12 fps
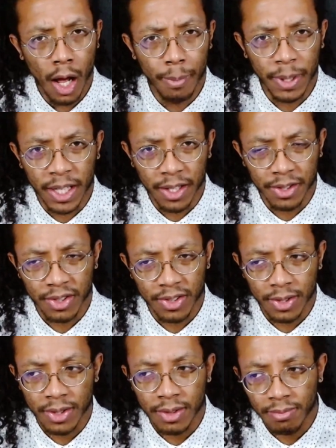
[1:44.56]

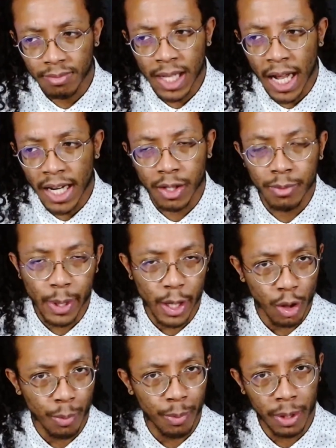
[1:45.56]
because that could be a
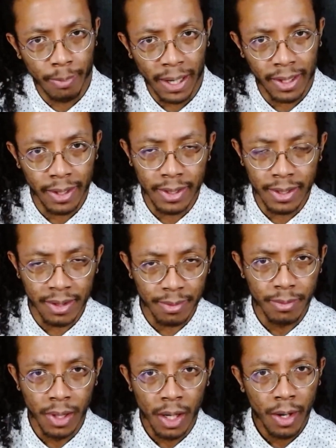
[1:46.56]
coping
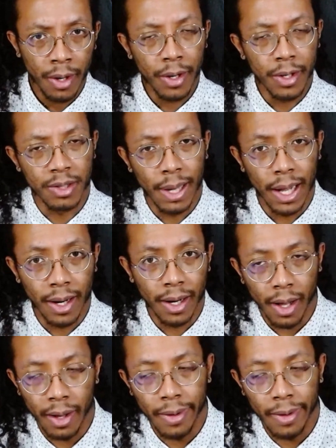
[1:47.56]
mechanism as well,